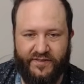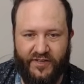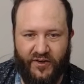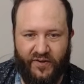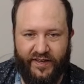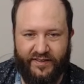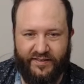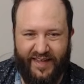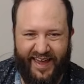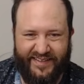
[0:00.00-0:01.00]
so it
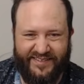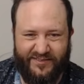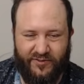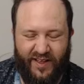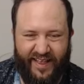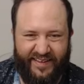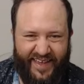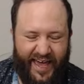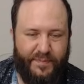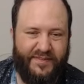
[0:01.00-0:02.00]
has
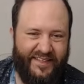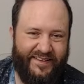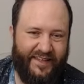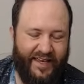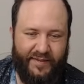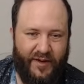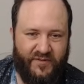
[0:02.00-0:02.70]
gaps in the game.